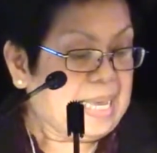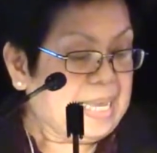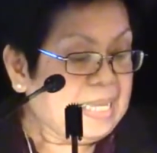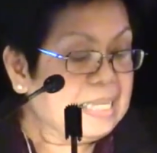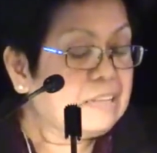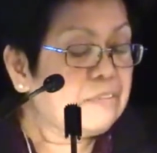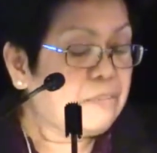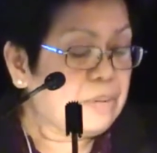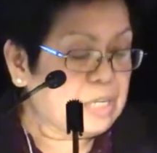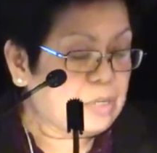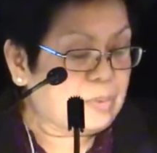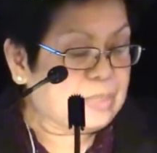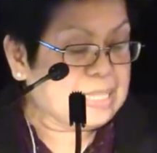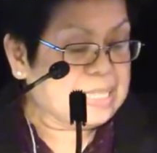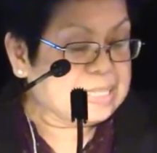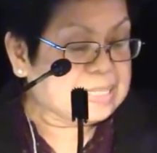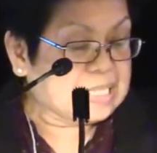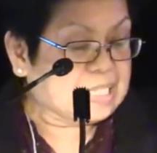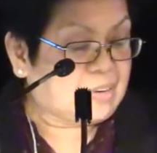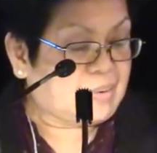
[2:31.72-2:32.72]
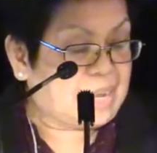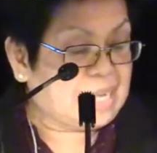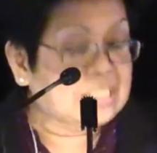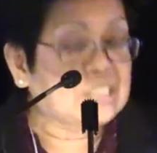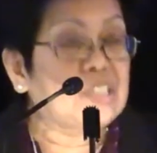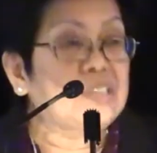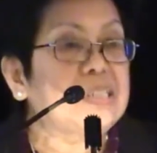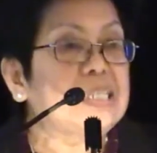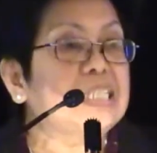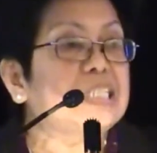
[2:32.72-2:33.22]
individual
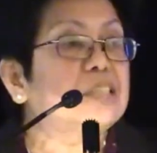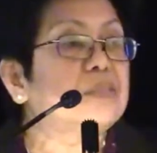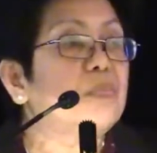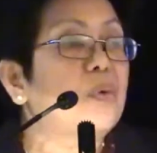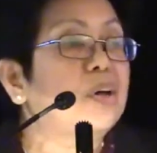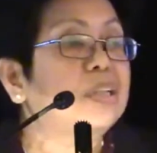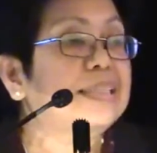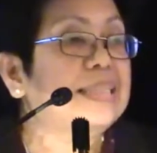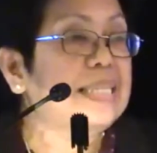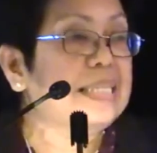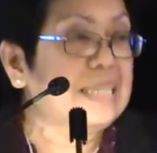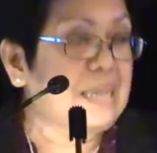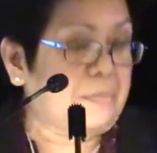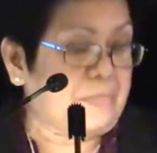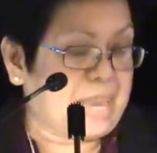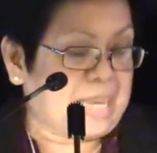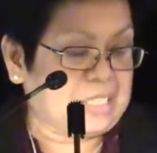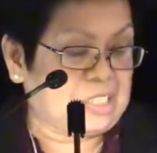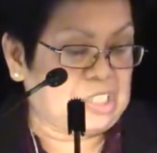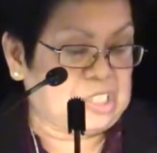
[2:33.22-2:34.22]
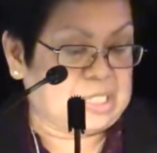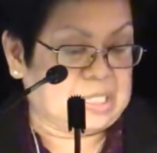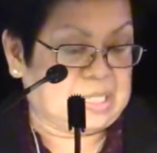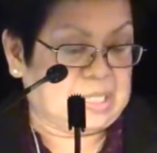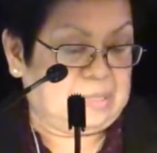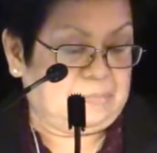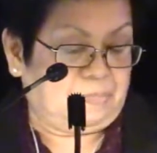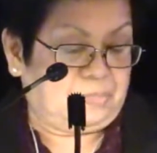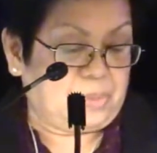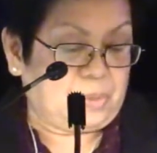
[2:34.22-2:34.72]
integration is
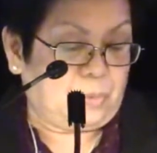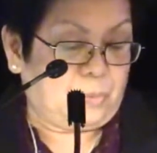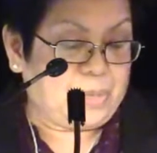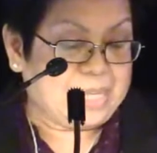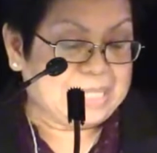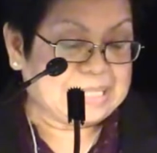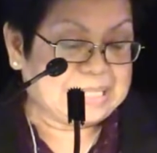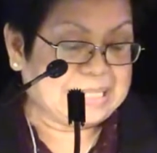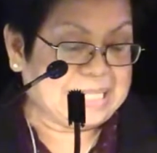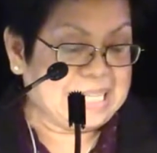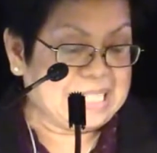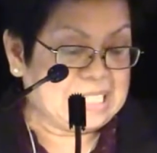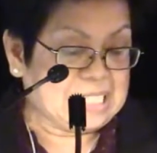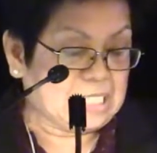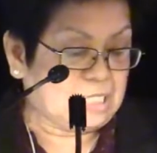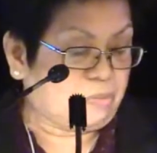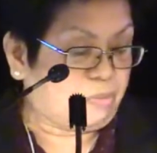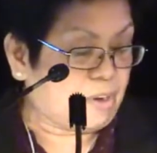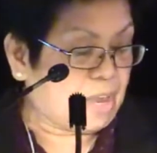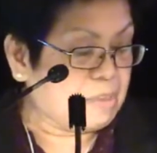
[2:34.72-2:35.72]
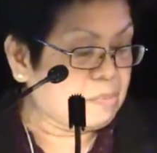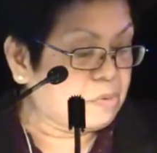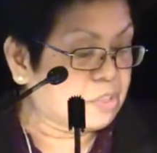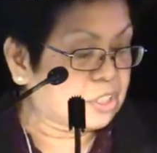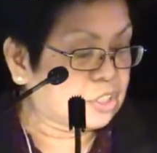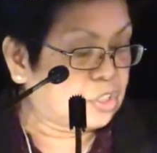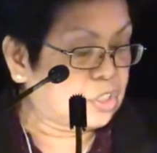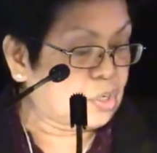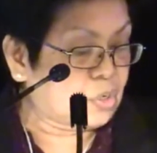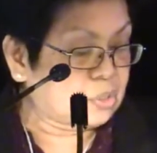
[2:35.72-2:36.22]
multidimensional, which in this
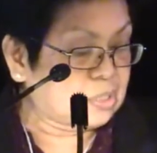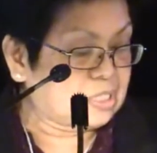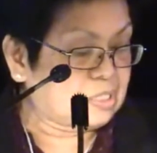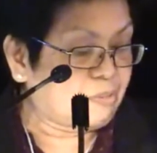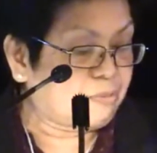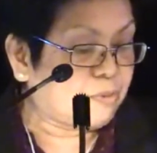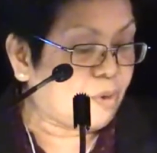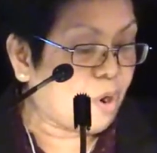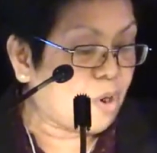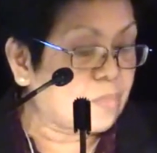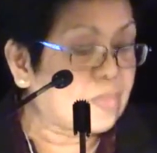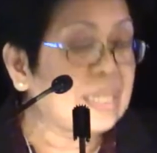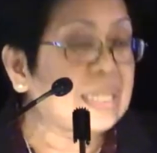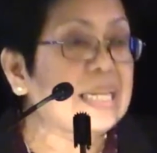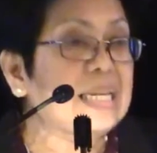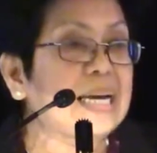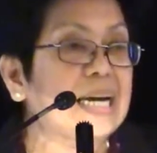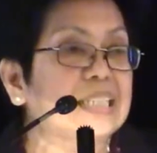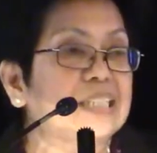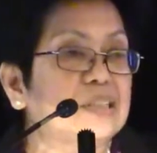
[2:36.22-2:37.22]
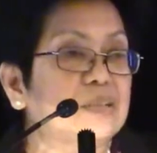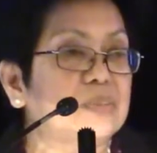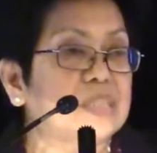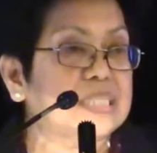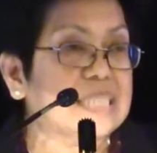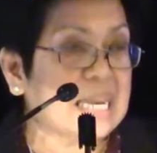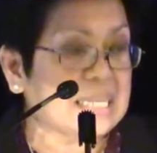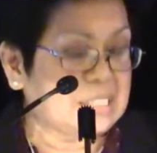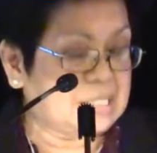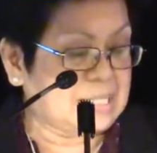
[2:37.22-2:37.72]
framework shows the formal and
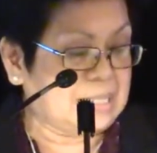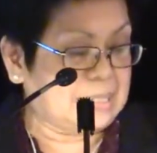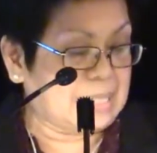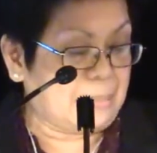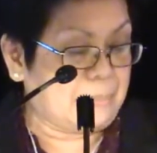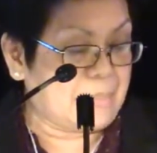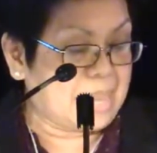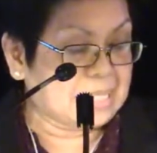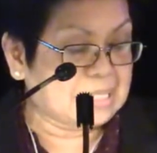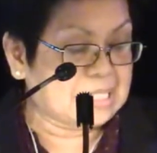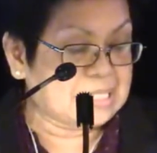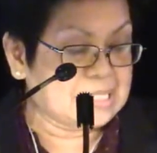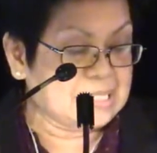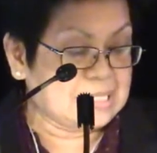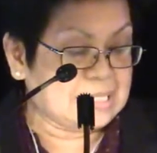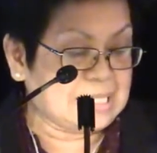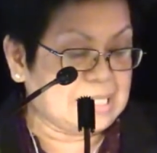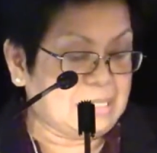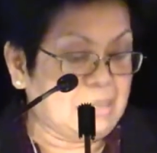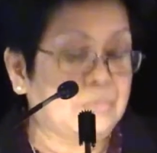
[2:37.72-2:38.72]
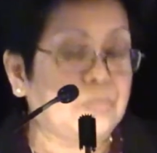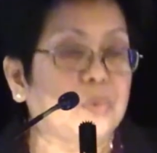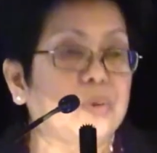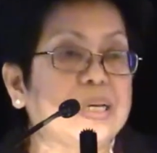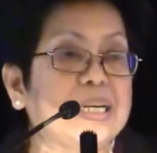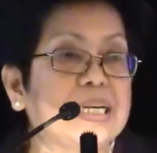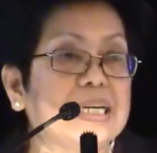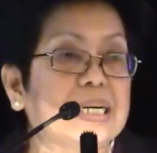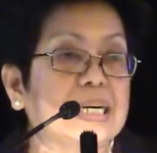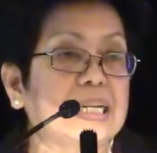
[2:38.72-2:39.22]
substantial dimensions in the
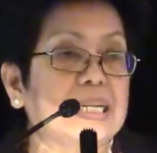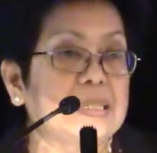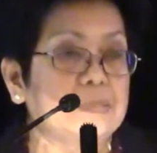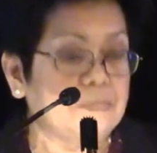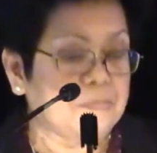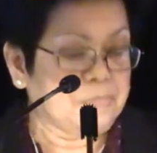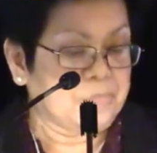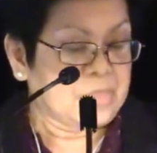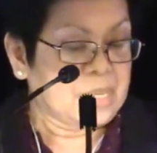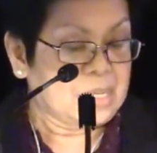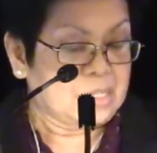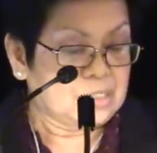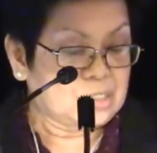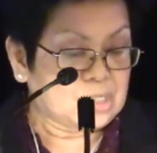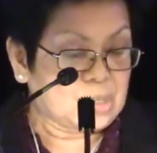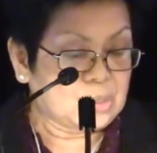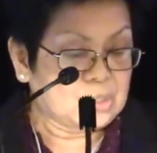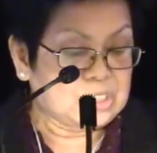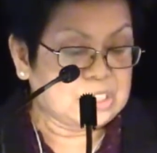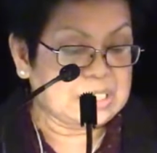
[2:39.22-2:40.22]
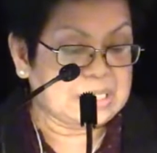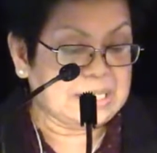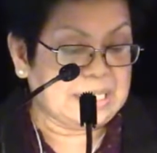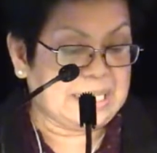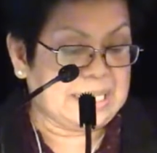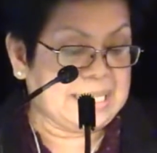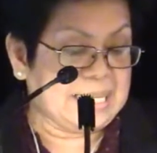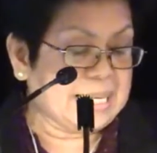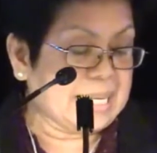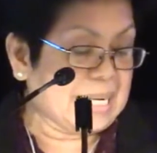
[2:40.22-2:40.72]
political, social,
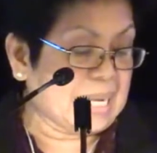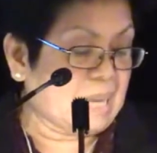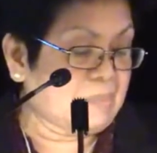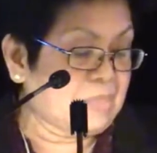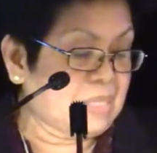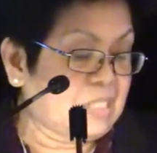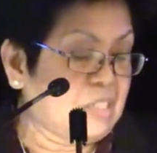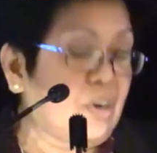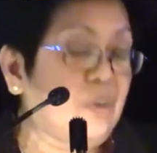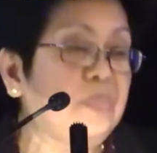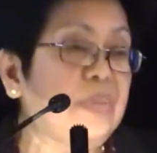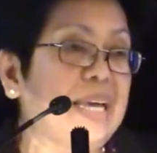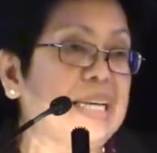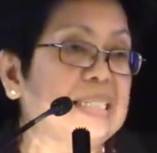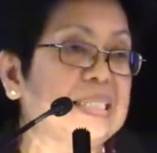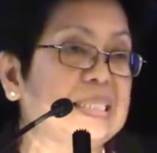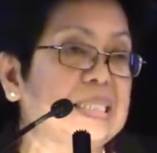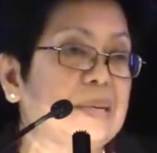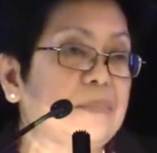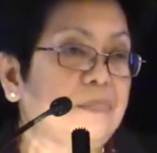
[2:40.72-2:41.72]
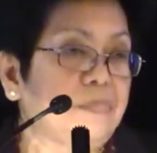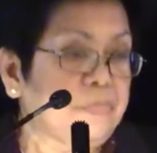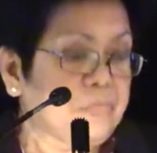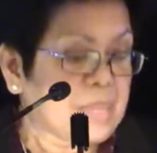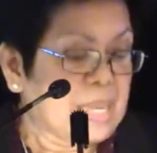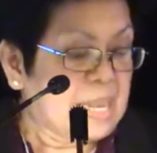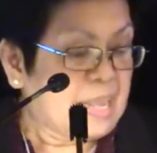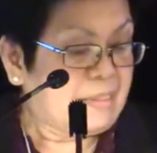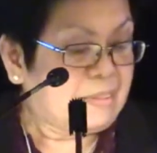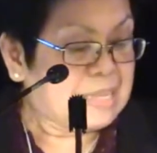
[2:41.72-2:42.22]
and economic domains.
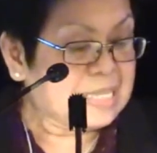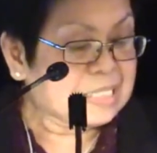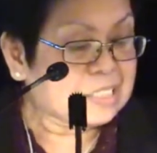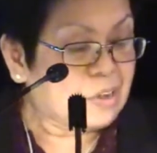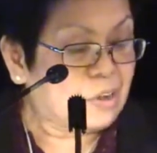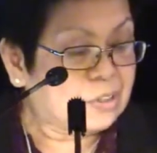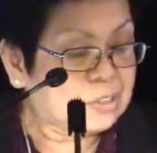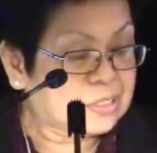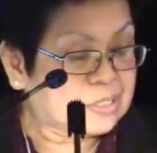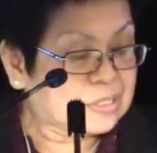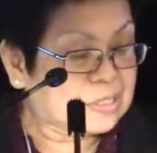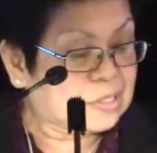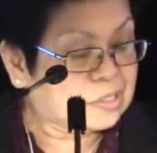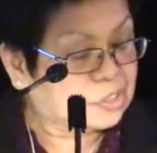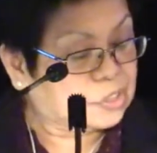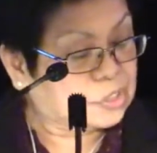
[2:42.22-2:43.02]
This also